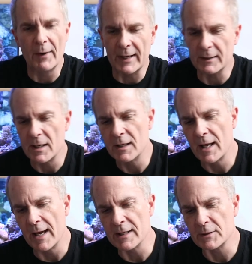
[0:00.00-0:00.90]
Alright,
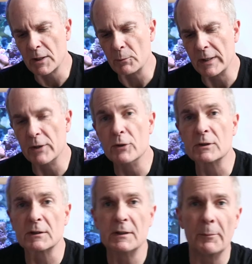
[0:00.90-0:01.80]
as uh, we
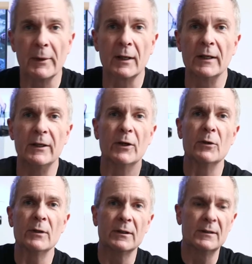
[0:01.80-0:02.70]
use, typically
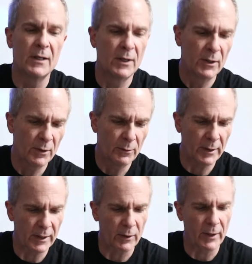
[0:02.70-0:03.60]
do,
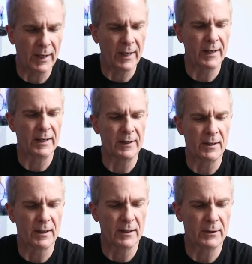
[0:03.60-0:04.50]
we go ahead and
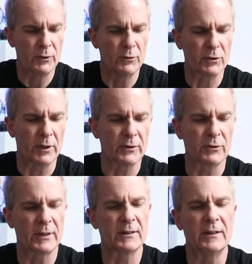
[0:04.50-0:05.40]
use our
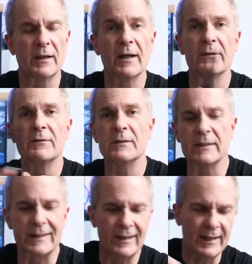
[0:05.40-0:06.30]
trusty knife
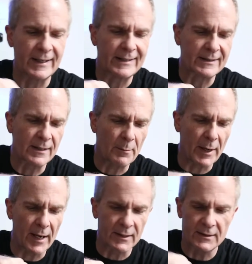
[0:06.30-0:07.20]
to cut into the
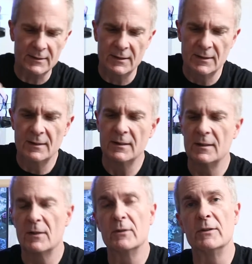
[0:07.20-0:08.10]
box,
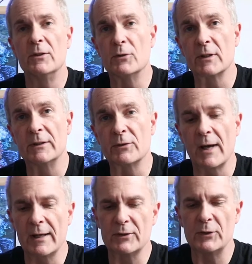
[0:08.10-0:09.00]
usually
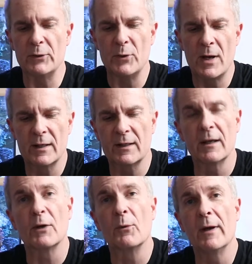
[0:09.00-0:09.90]
trying to
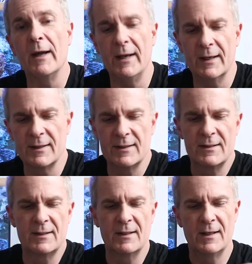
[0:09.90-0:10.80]
cut away.
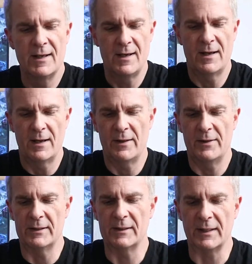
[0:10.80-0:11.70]

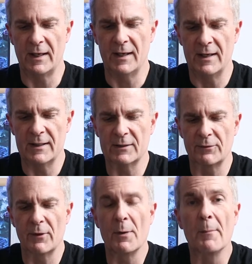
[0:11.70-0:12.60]
This again is
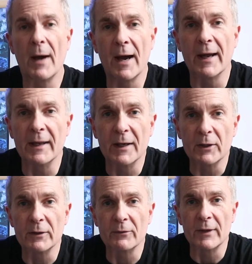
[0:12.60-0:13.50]
from my uh,
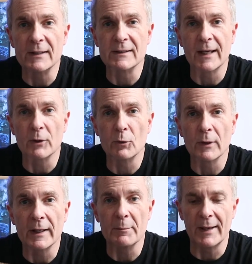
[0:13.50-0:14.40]
good friends at
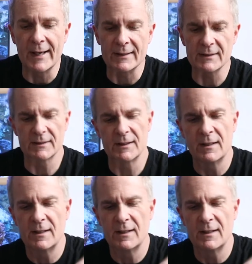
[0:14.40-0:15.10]
Goulet Pens,